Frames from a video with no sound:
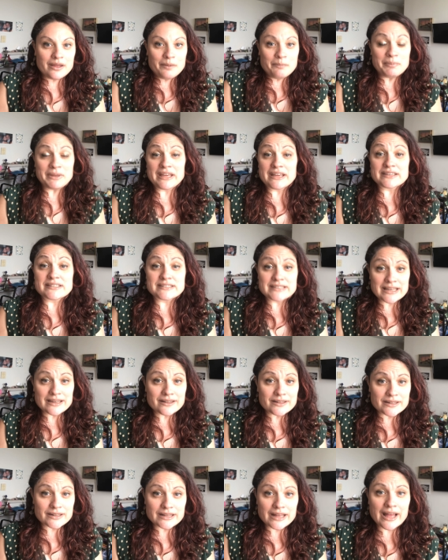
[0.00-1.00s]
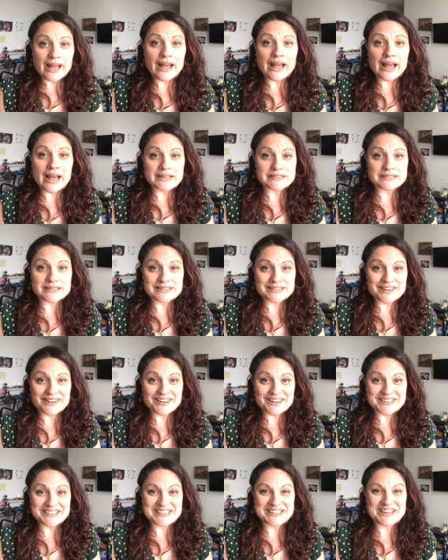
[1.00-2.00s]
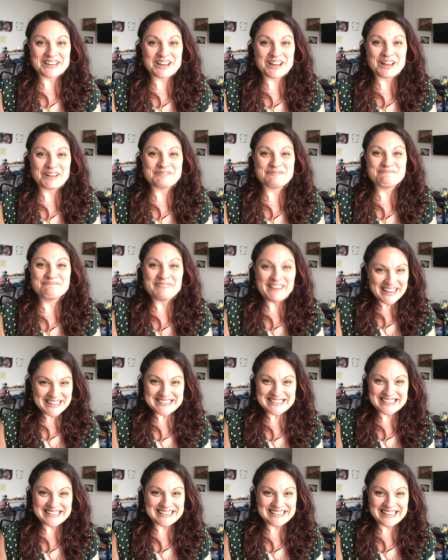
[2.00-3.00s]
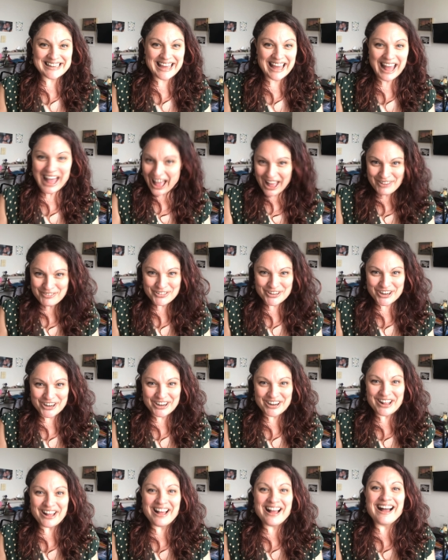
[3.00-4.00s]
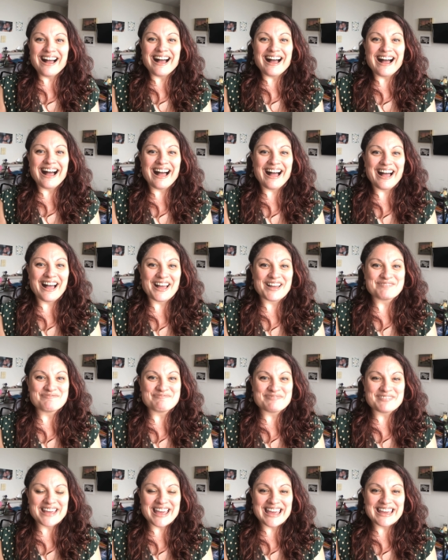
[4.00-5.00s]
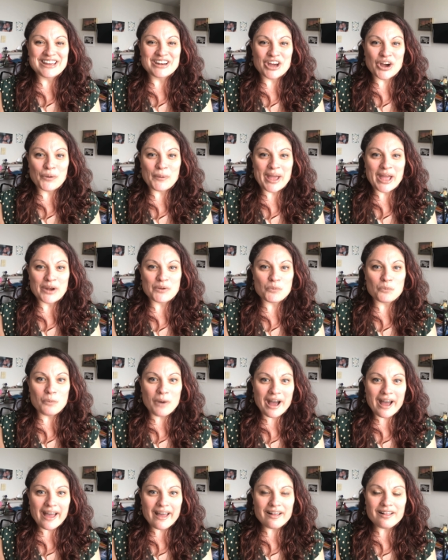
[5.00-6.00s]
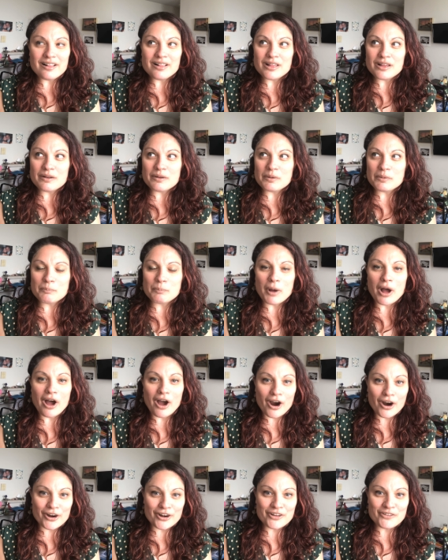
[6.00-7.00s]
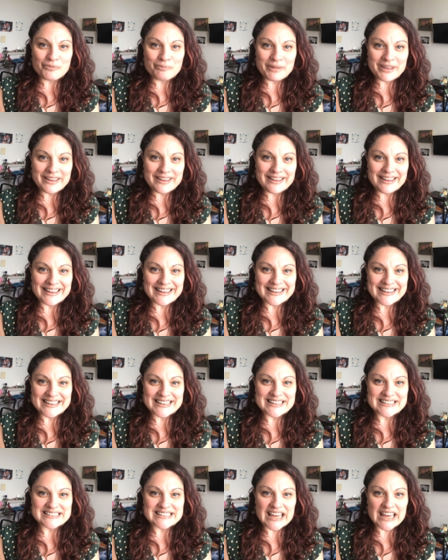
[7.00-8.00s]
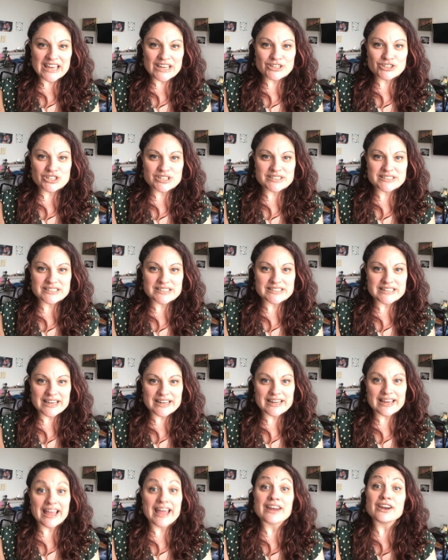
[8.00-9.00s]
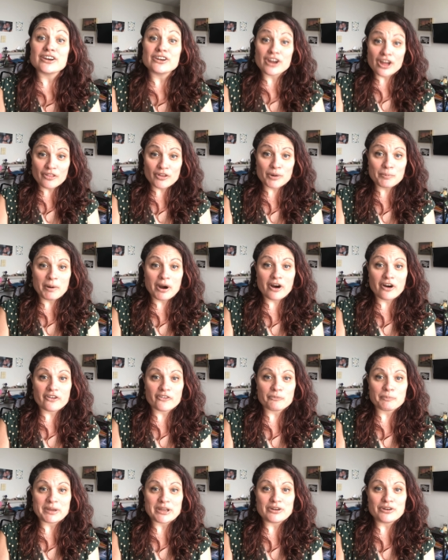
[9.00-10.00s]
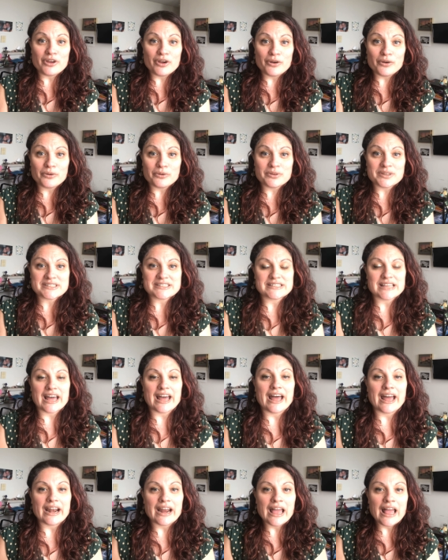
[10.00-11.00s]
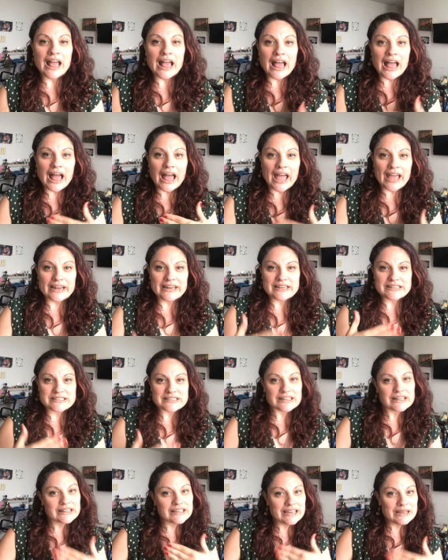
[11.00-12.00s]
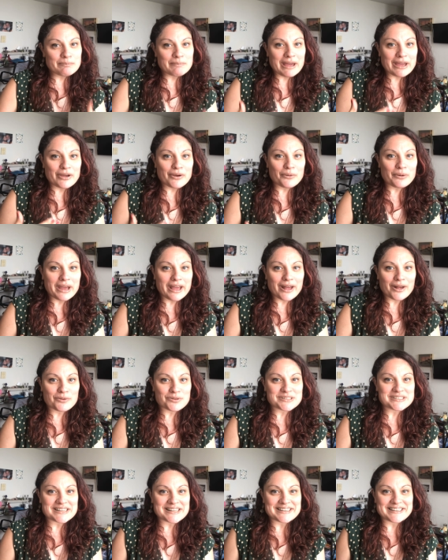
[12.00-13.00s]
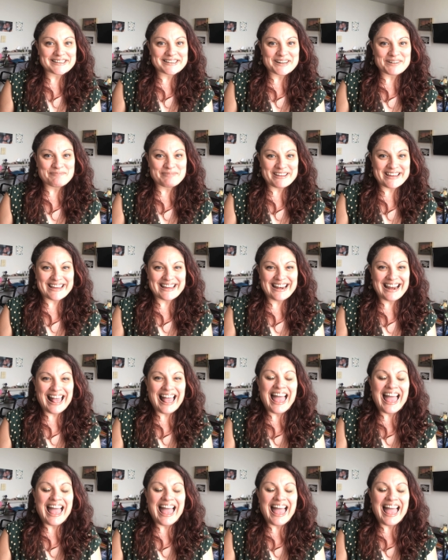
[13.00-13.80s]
being single as an adult, basically ever. Um, you know, and while part of me is anxious to date again, another part of me knows that I need to clean my own house a little bit